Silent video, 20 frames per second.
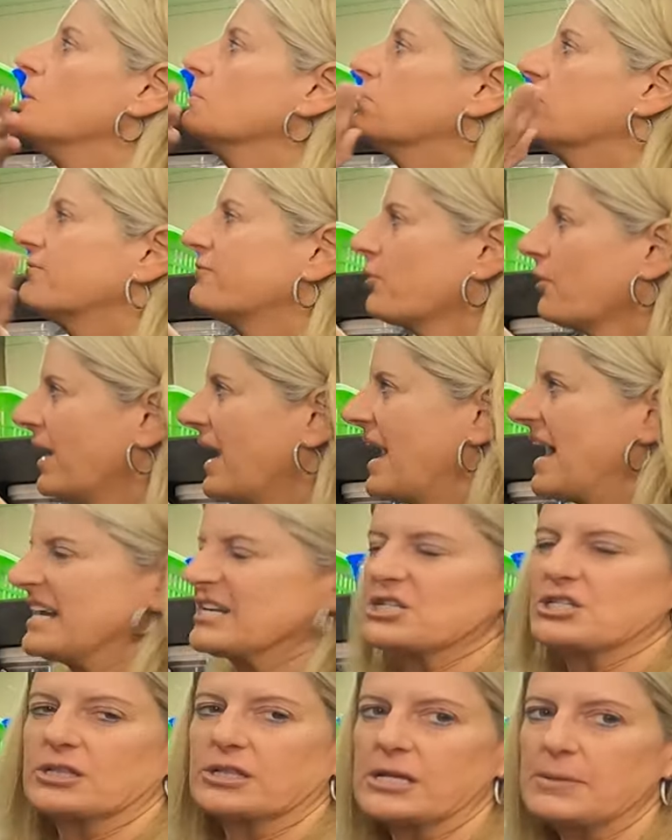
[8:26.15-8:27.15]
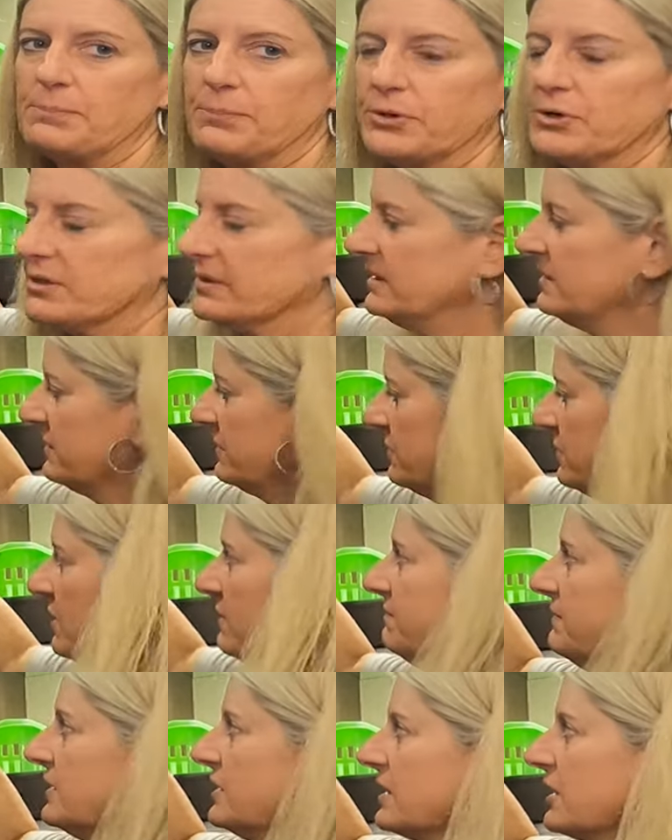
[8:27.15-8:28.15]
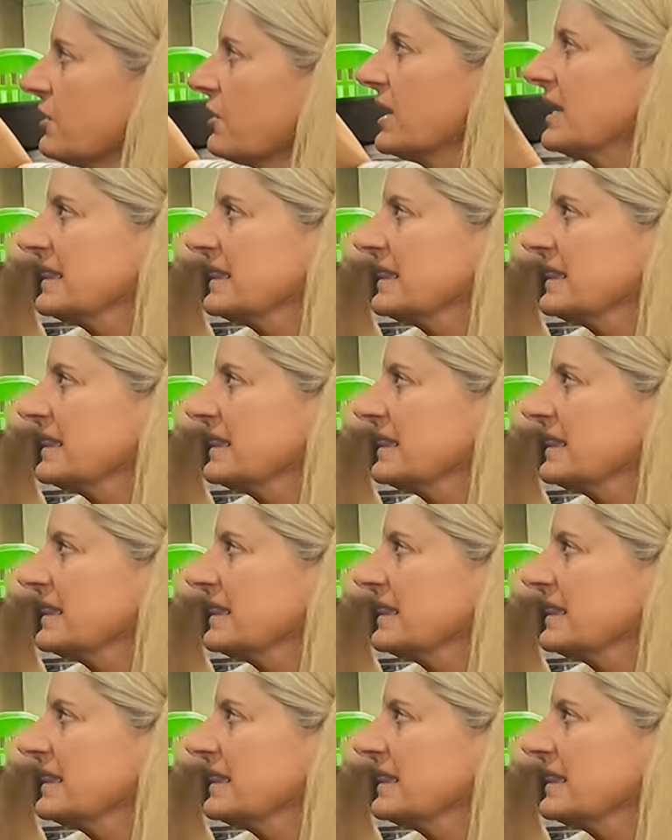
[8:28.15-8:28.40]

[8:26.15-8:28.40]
before I actually put this stuff in there